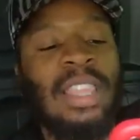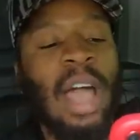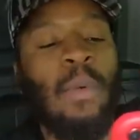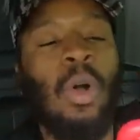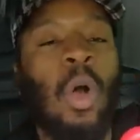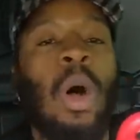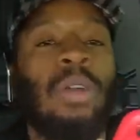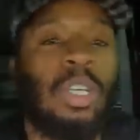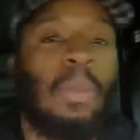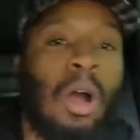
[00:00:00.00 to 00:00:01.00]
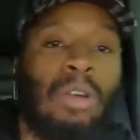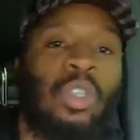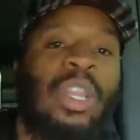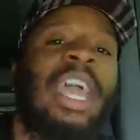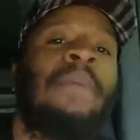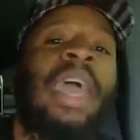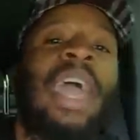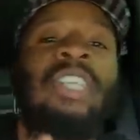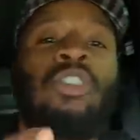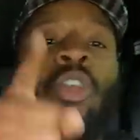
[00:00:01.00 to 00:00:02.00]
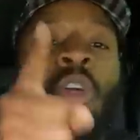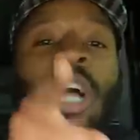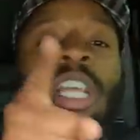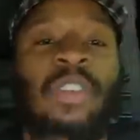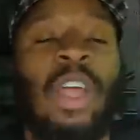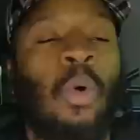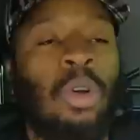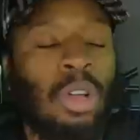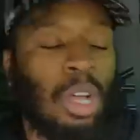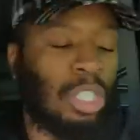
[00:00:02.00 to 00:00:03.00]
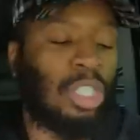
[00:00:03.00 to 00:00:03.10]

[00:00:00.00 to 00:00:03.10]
That will go out tomorrow. So they gave me an extra thirty dollars for that order.